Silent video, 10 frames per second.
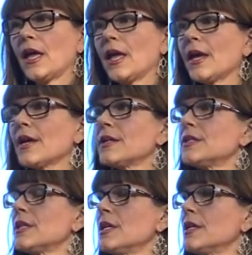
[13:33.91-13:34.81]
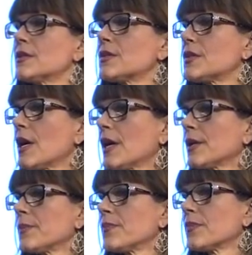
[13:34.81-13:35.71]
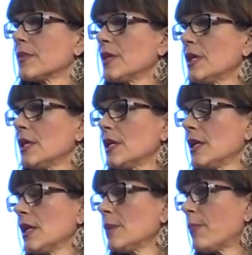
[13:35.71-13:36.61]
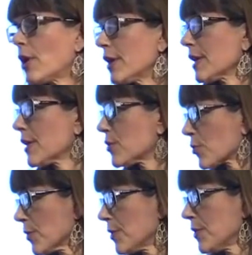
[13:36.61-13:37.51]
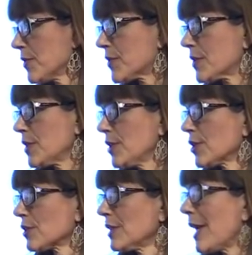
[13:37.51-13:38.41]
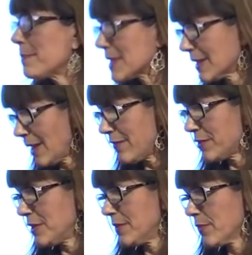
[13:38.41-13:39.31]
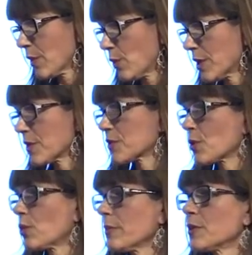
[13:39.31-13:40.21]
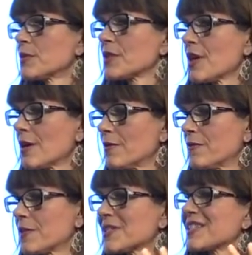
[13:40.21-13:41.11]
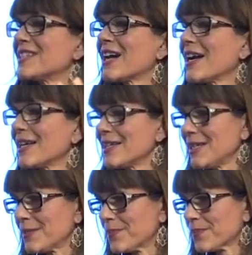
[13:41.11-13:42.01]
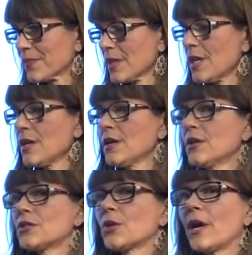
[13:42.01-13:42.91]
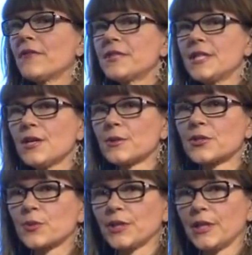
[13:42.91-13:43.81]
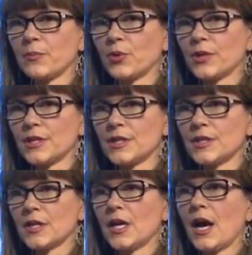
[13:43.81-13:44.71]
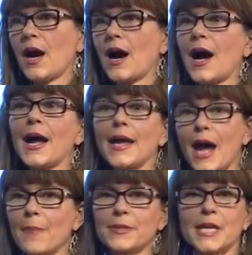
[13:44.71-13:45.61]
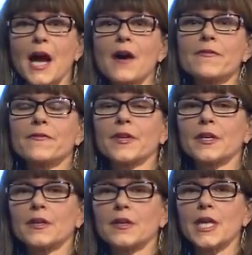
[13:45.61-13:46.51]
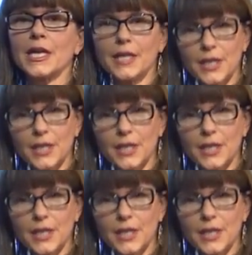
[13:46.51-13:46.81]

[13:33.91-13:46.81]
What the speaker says: And it's, in part, it controls your leptin level, one of those hormones of satiety. So FTO is really important. I happen to have an